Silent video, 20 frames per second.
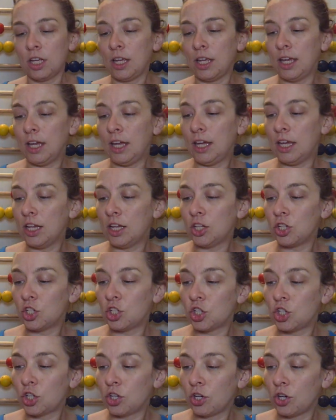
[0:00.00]
In
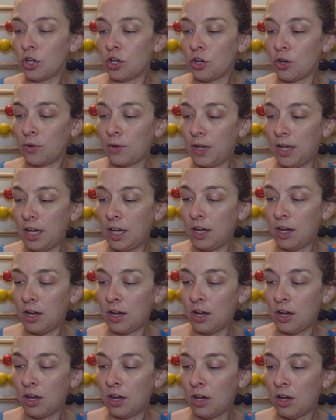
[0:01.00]
Sugar Creek,
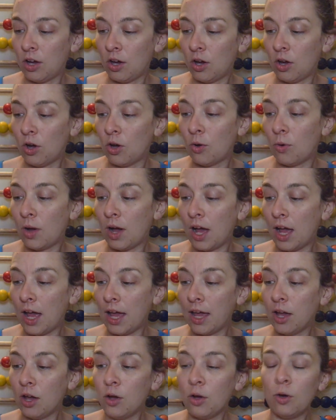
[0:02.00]

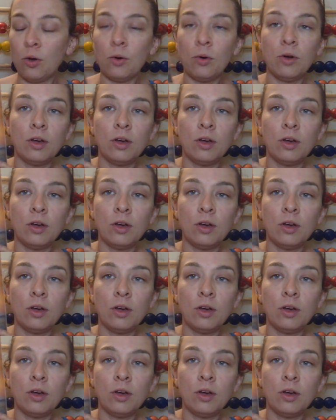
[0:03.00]
Ohio.